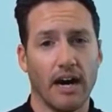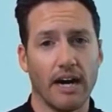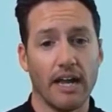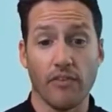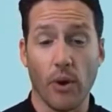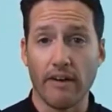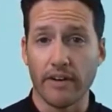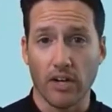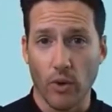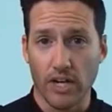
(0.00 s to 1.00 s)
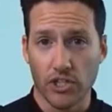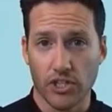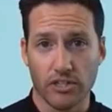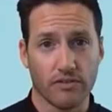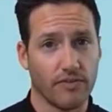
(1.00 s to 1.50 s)
If you have any
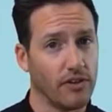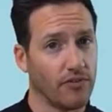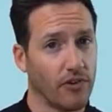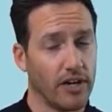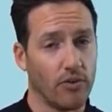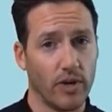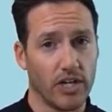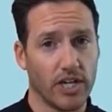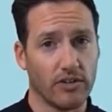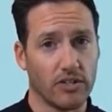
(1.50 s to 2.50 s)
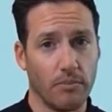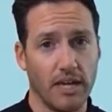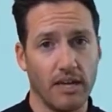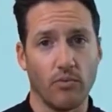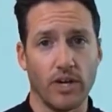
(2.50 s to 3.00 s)
questions, feel free to reach out to
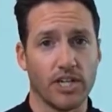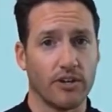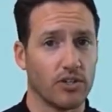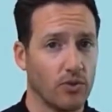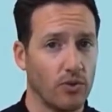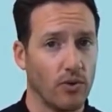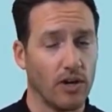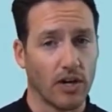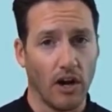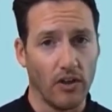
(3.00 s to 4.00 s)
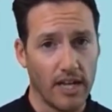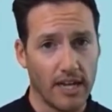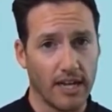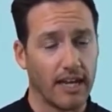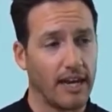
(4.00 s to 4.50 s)
me, reach out to a
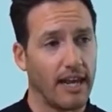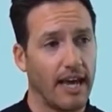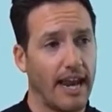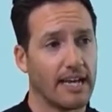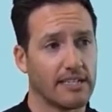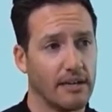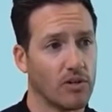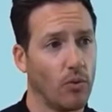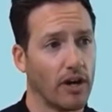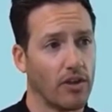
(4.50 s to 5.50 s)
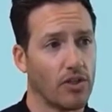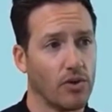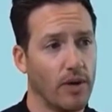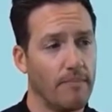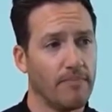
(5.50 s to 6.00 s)
colleague and ask them to walk you
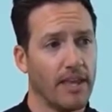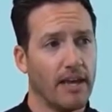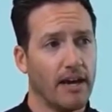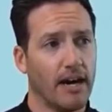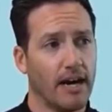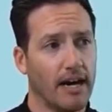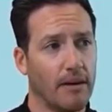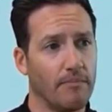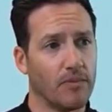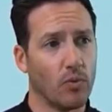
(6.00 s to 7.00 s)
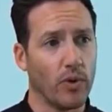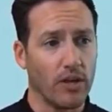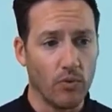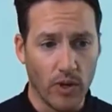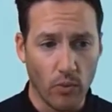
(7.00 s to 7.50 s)
through it.
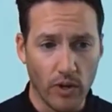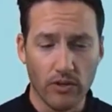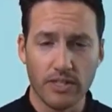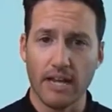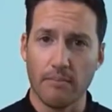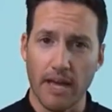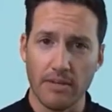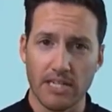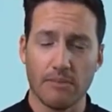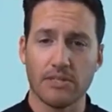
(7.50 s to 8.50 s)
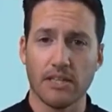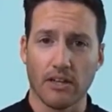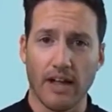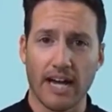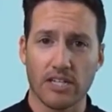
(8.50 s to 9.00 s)
We will take baby steps in the
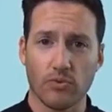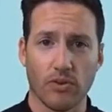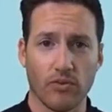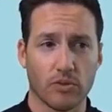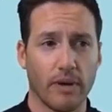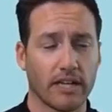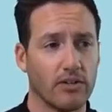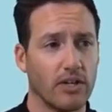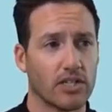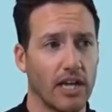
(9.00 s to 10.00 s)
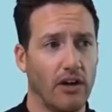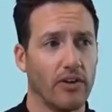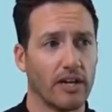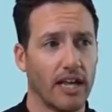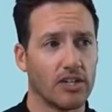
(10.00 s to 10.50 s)
class with respect to Excel
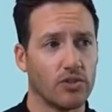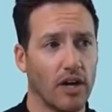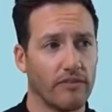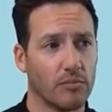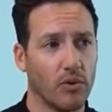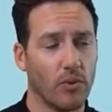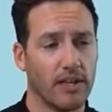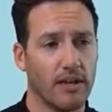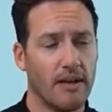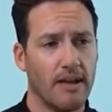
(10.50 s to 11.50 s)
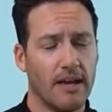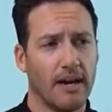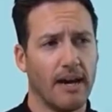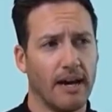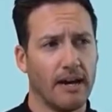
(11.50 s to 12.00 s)
and get you comfortable with it,
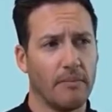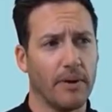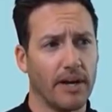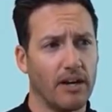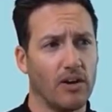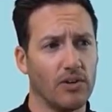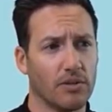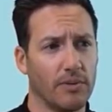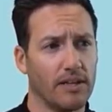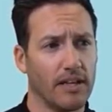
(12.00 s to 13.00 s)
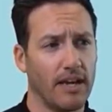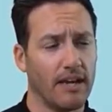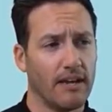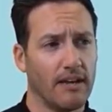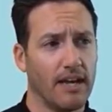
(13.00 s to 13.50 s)
but
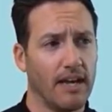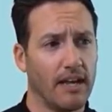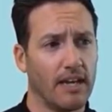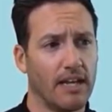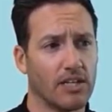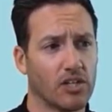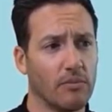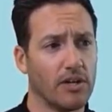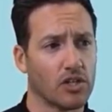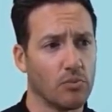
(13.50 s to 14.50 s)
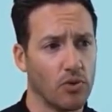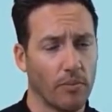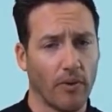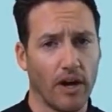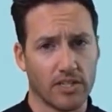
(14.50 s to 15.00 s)
ultimately it's going to be a smoother
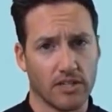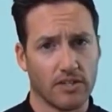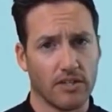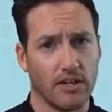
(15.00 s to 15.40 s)
process